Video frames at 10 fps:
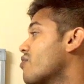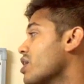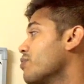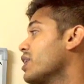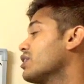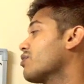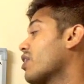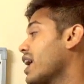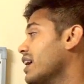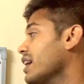15 minutes
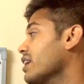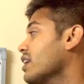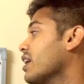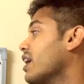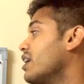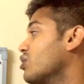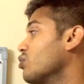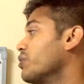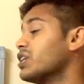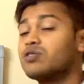for writing,
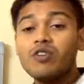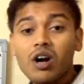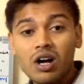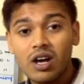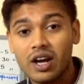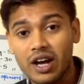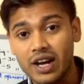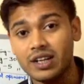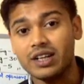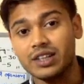and 2 minutes for
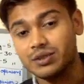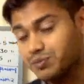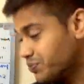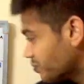editing.